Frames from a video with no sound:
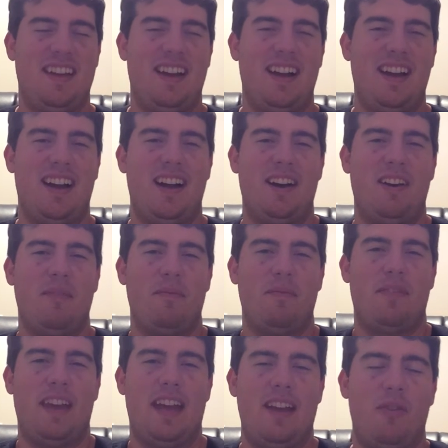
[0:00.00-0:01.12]
That
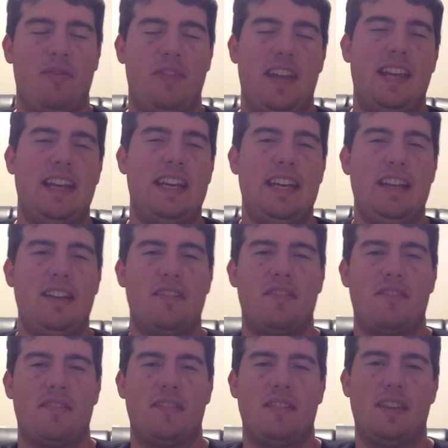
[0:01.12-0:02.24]
I don't think
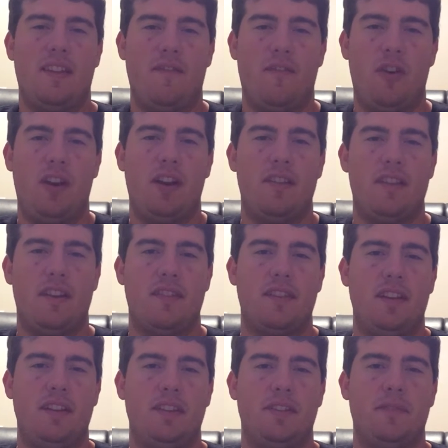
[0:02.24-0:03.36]
he's very
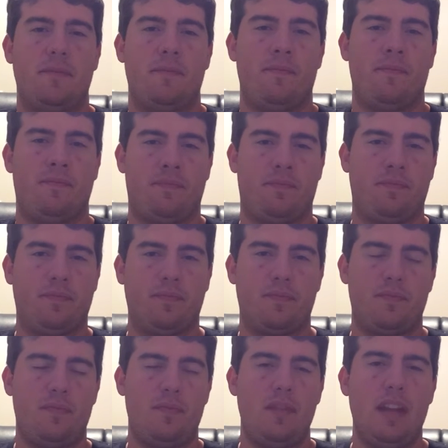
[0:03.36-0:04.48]
consistent.
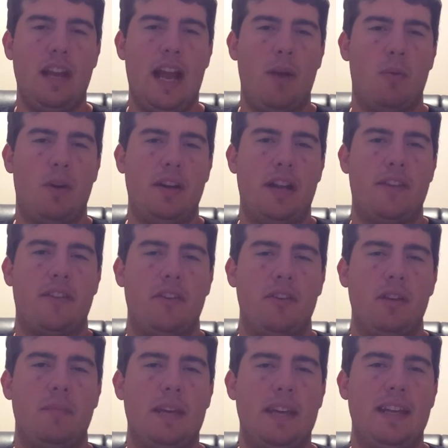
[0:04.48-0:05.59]
I wouldn't
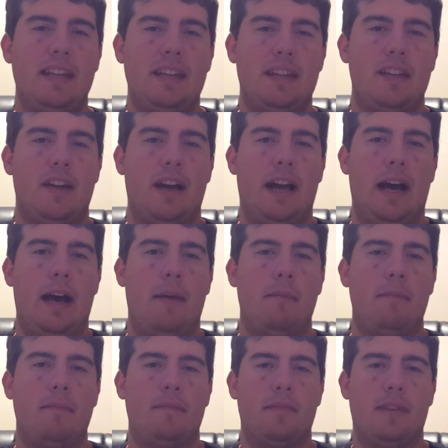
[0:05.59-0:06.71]
necessarily be
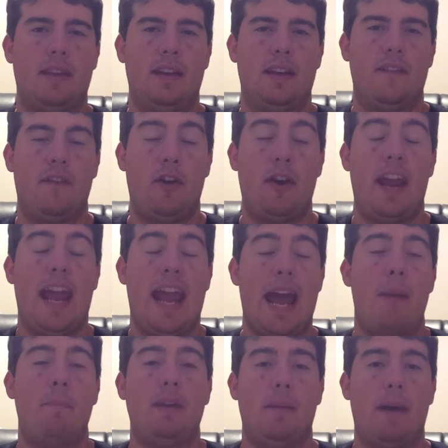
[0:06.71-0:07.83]
very
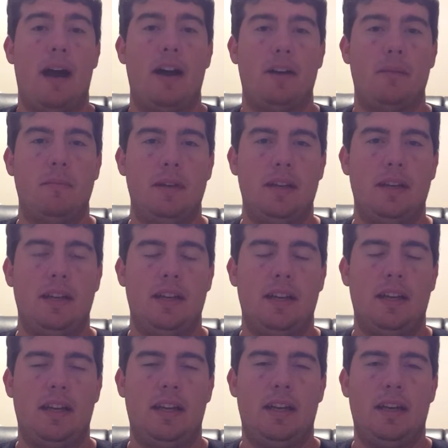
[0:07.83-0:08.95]
happy about him.
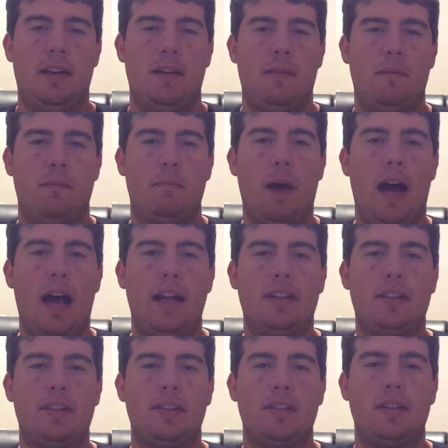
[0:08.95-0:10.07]

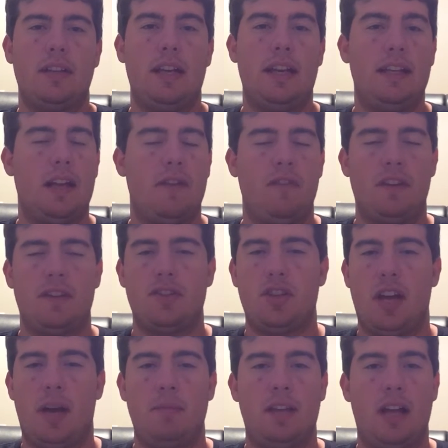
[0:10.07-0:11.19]
But he can definitely get the
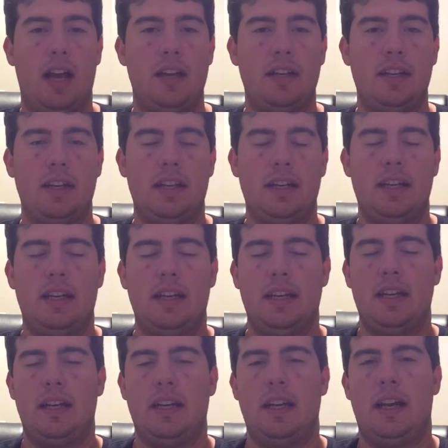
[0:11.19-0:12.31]
job done.
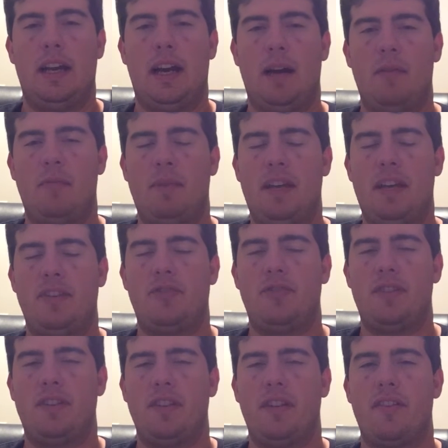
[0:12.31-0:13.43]
It'd be
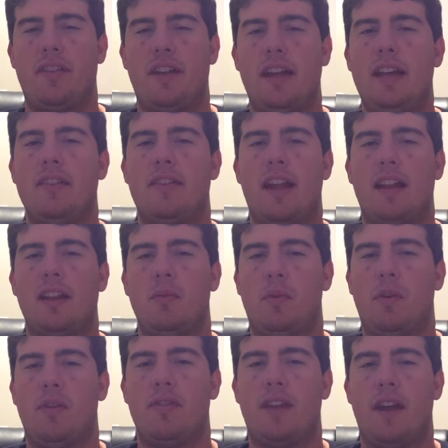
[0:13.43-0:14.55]
interesting to see exactly
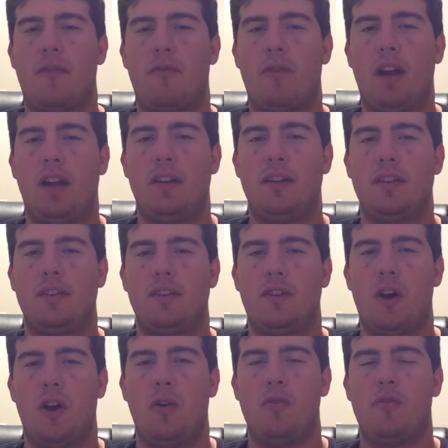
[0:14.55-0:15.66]
where San Fran
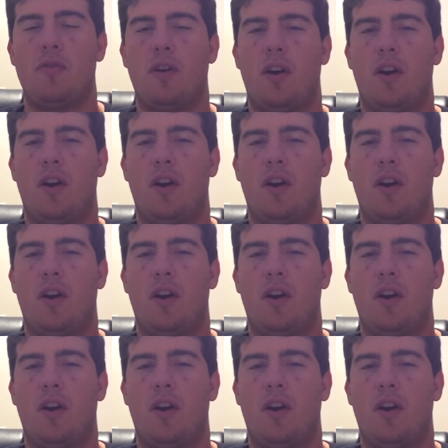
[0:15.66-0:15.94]
goes.